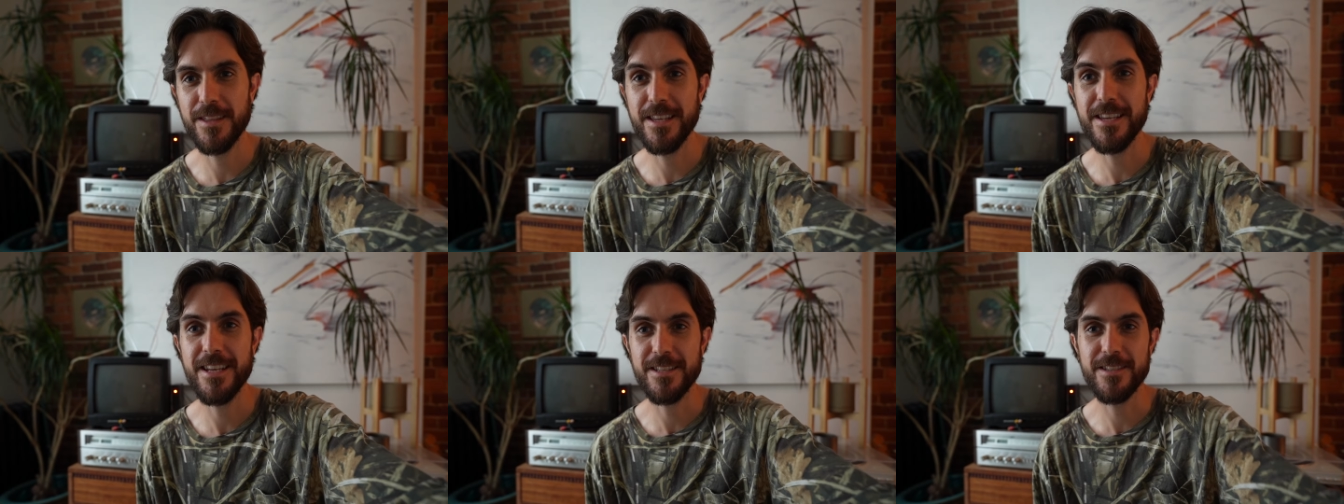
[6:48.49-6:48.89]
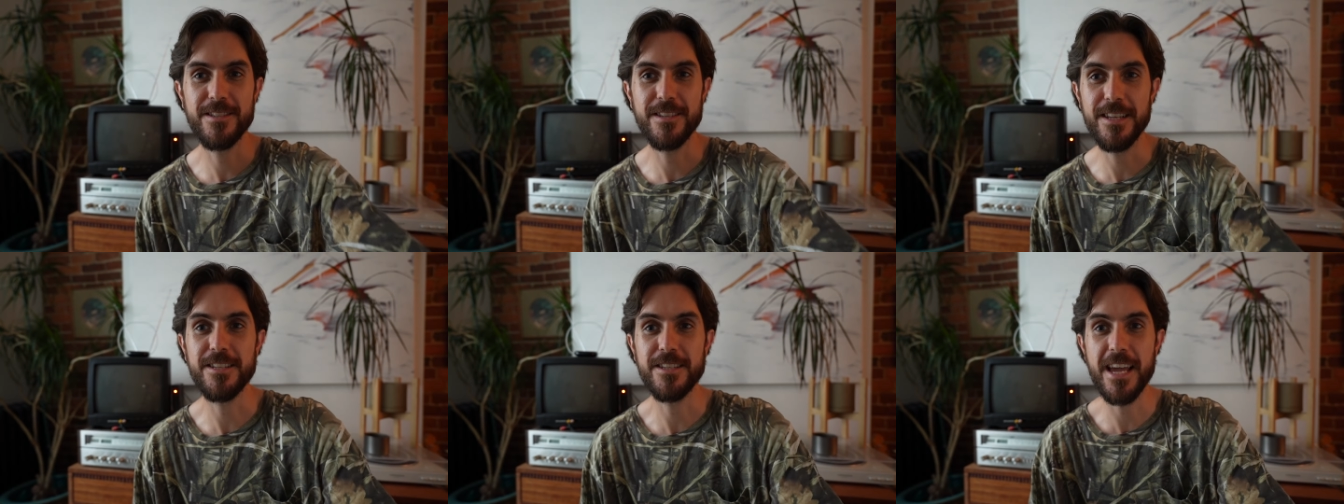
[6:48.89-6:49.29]
it's
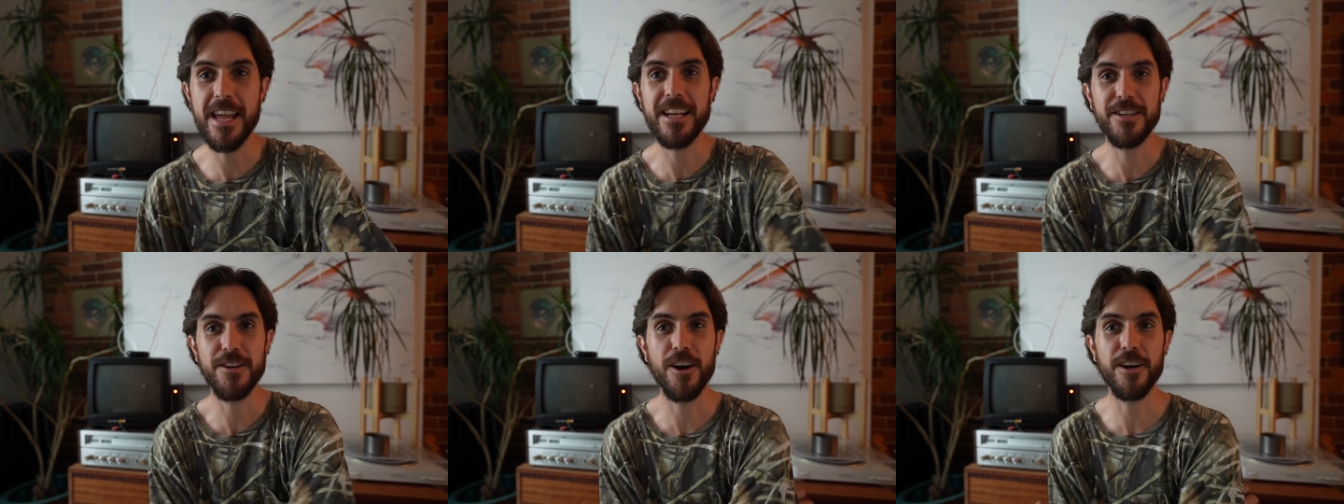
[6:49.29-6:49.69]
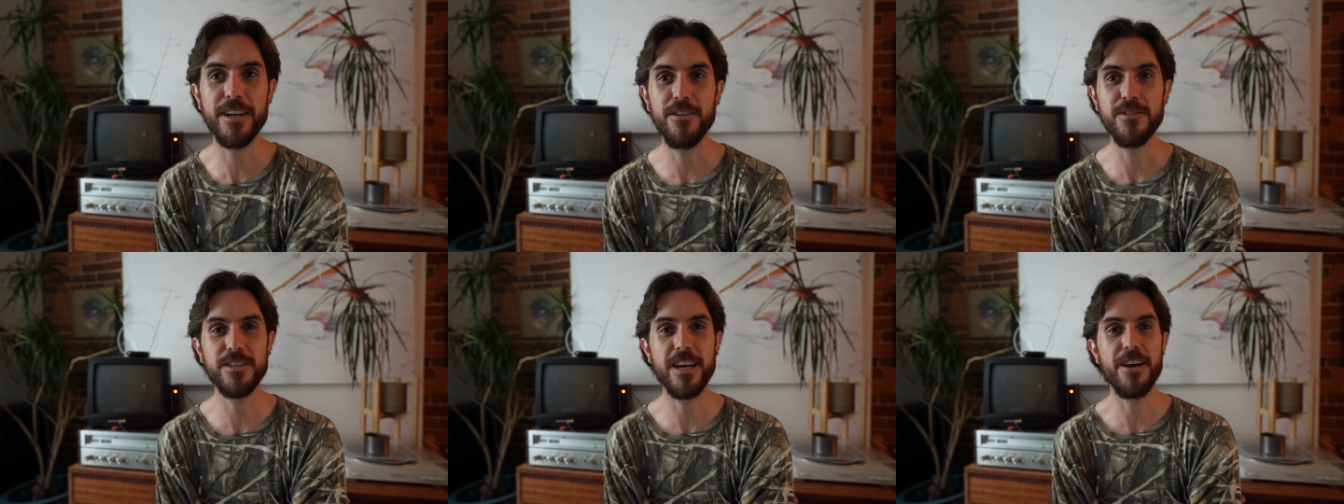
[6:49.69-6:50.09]
it's getting dark
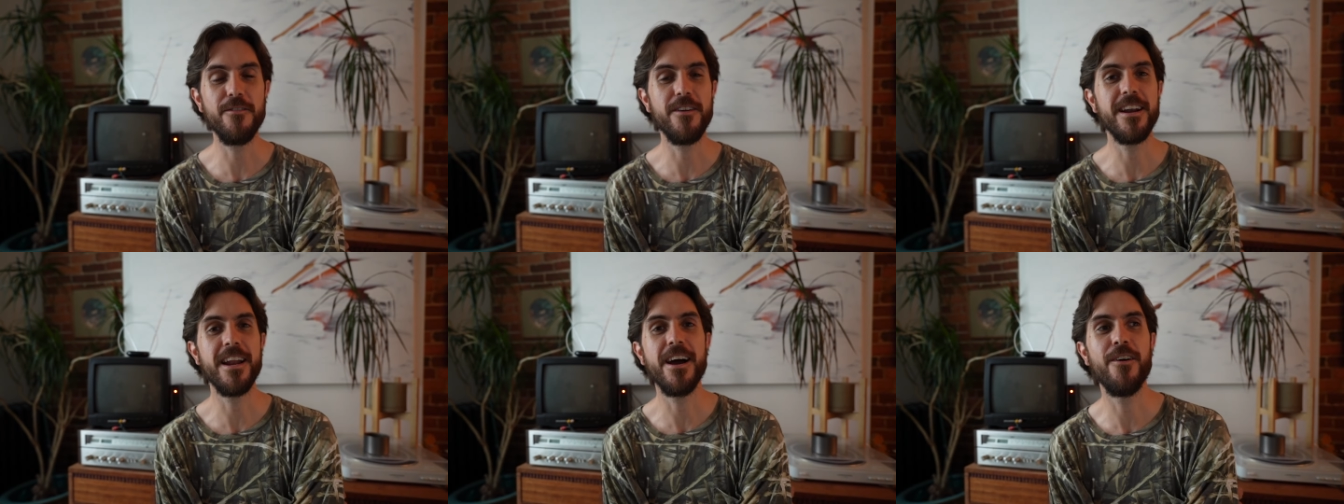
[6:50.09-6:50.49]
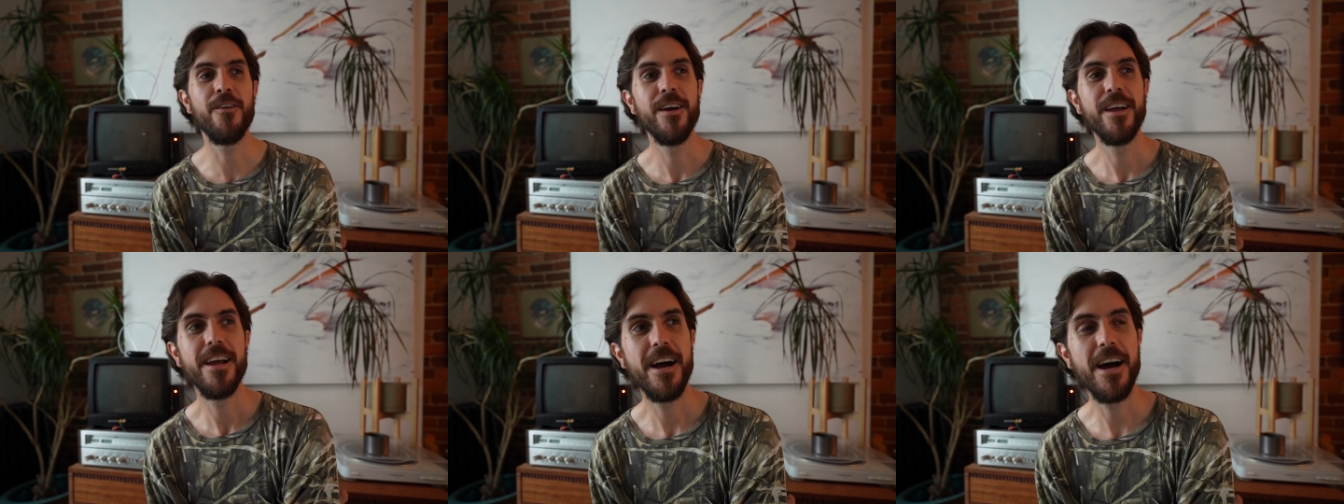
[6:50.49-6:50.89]
outside right now.
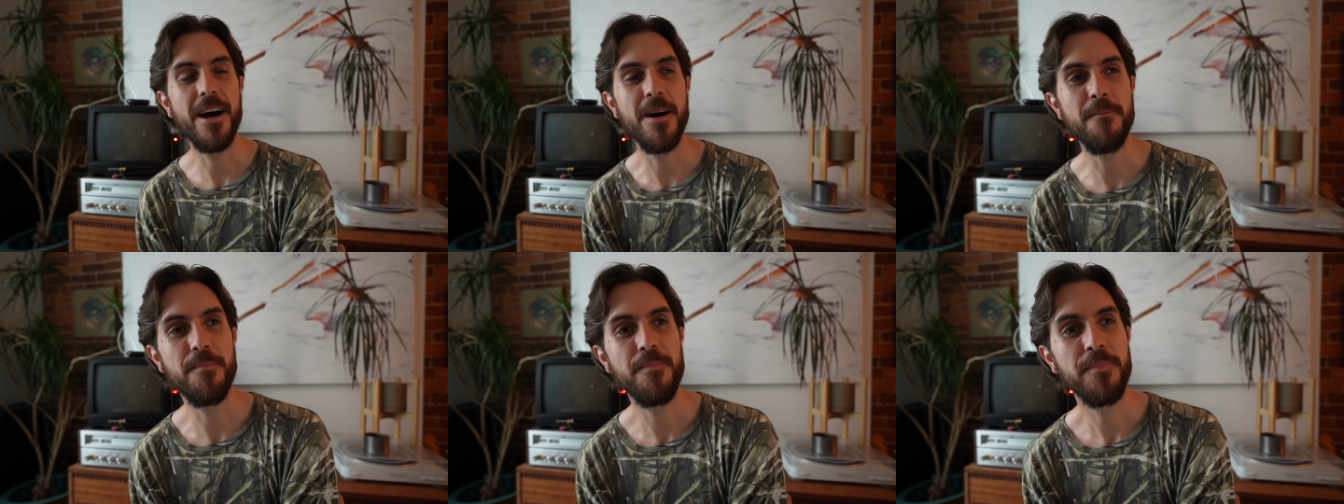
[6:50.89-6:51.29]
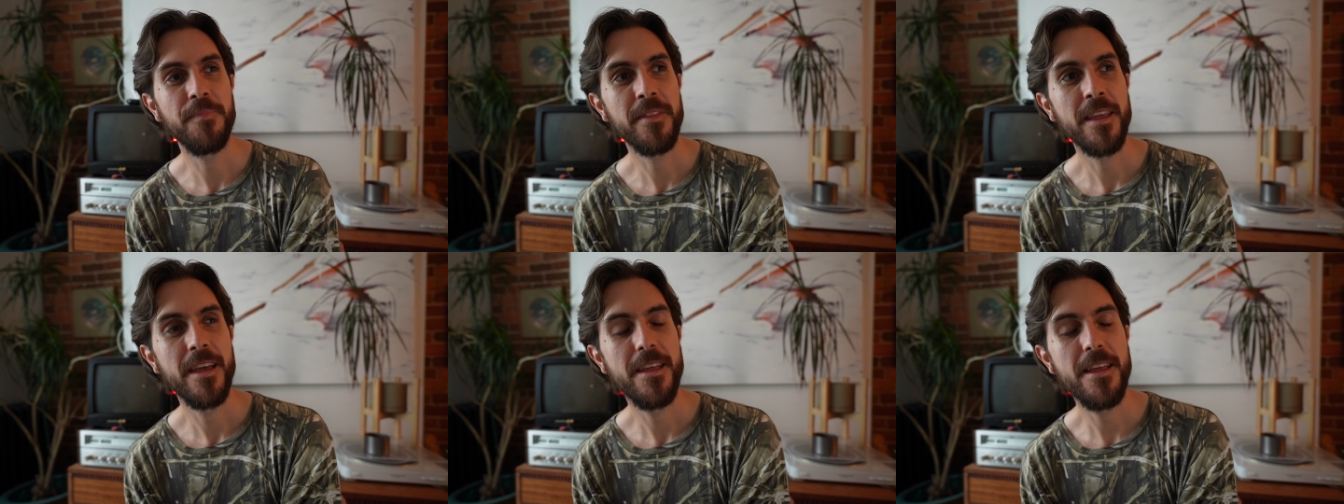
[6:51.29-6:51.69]
Um,
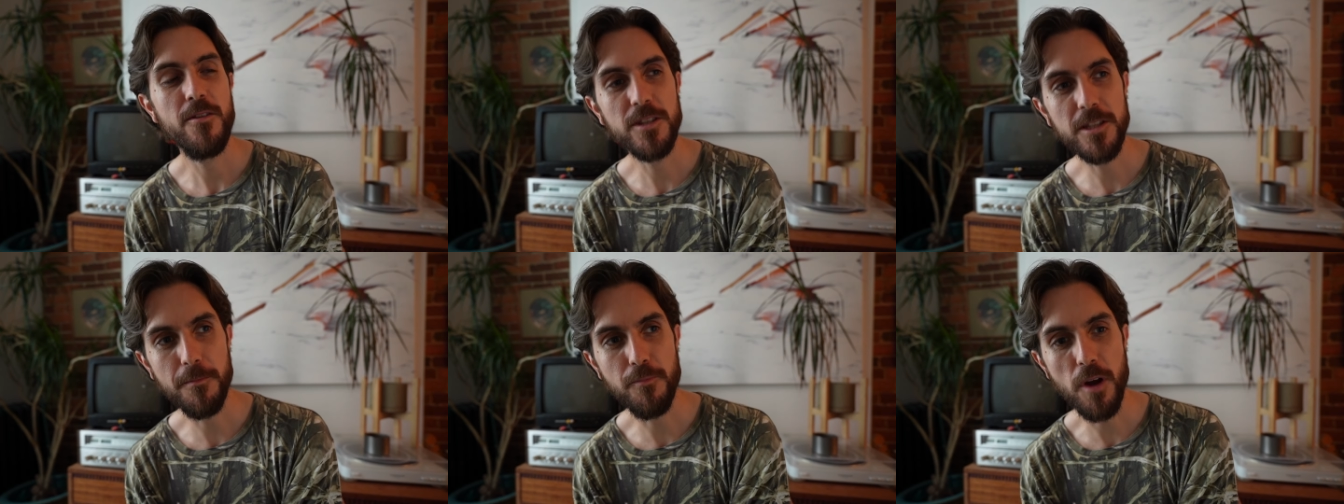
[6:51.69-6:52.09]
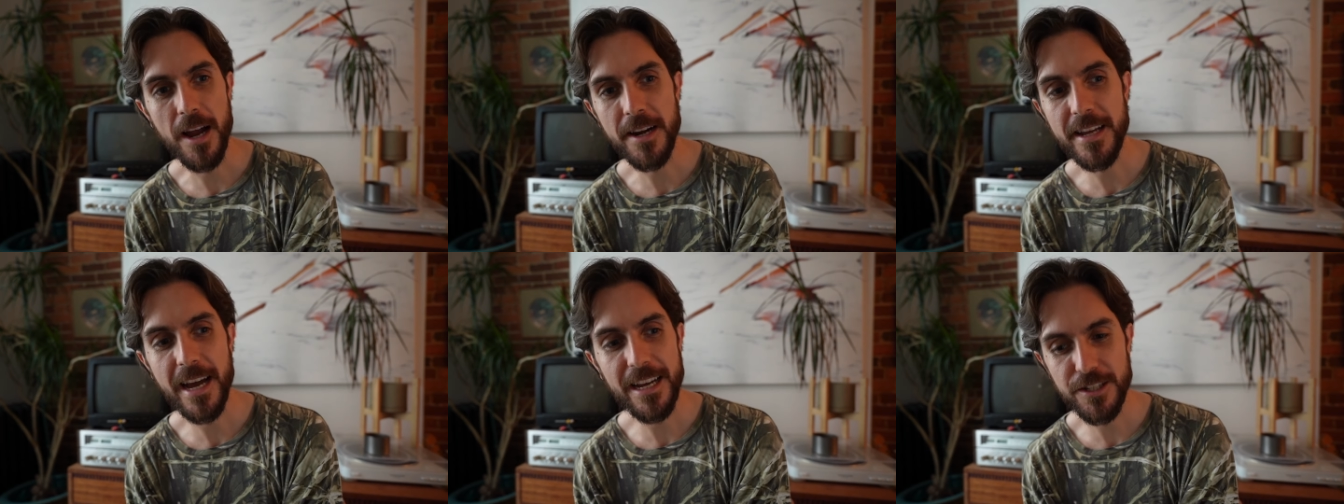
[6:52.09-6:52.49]
it was the
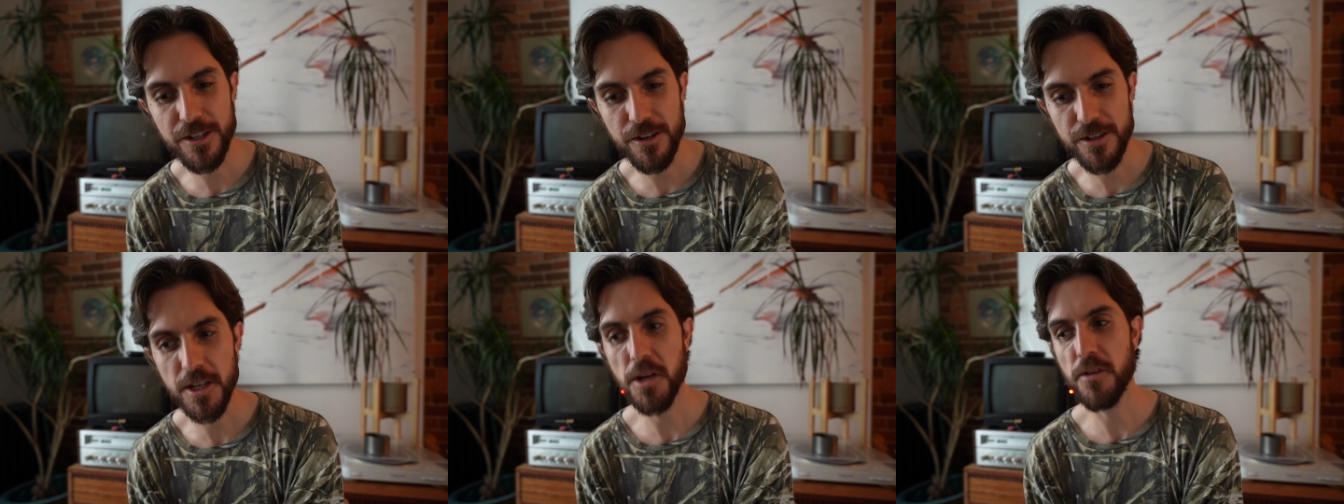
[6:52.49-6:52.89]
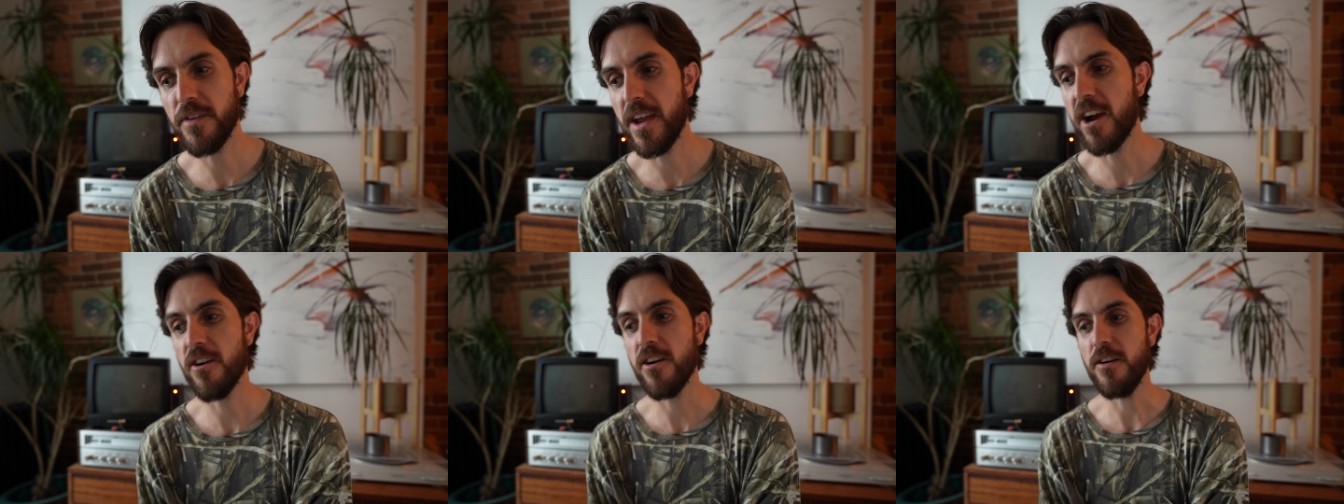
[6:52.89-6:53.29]
broadcast yourself
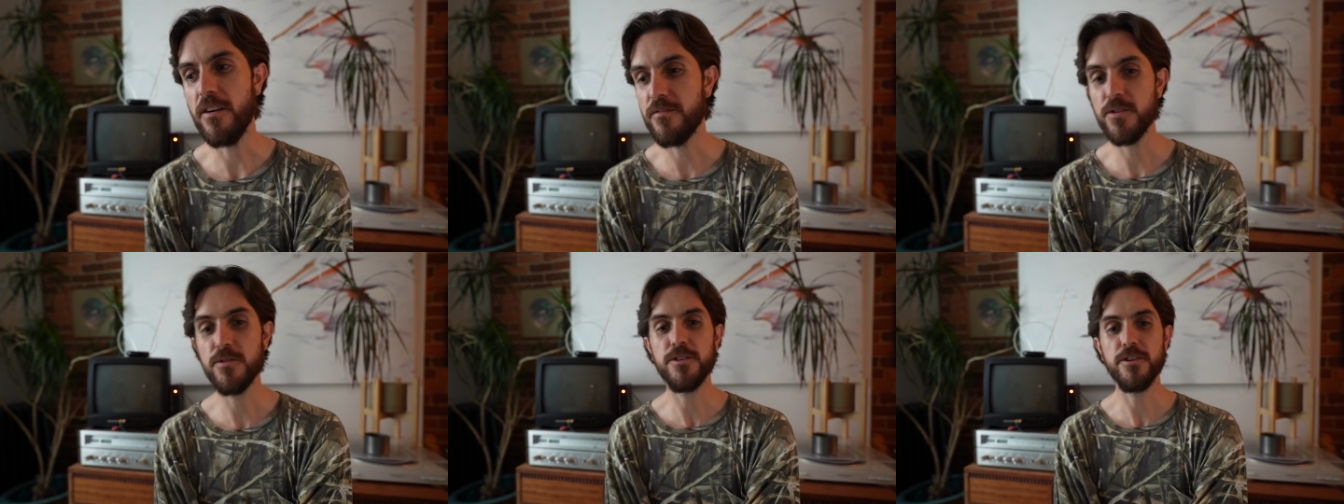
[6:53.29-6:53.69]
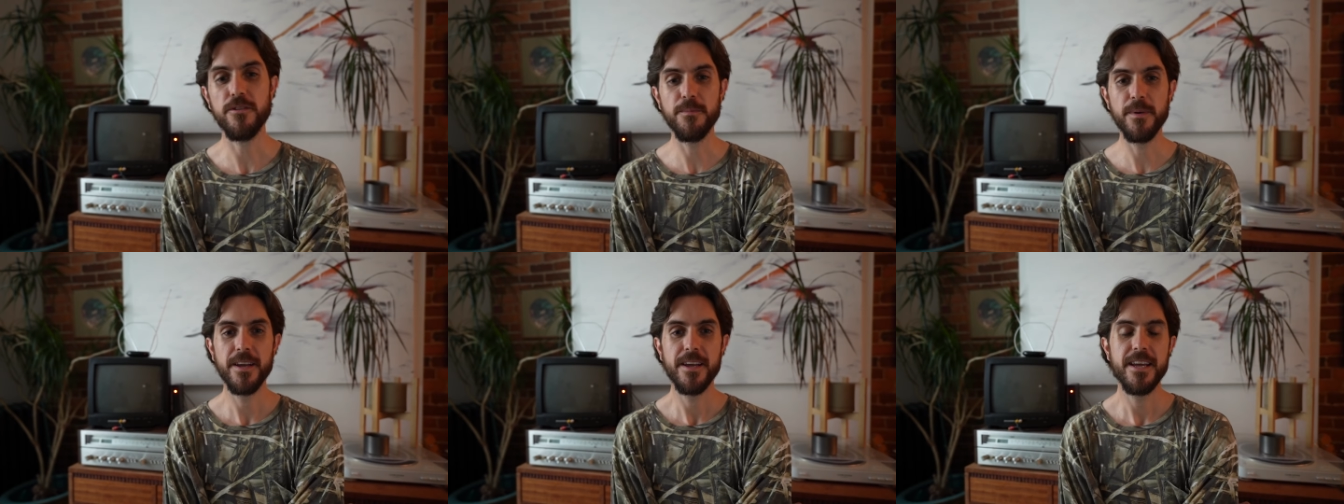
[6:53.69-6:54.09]
era of YouTube.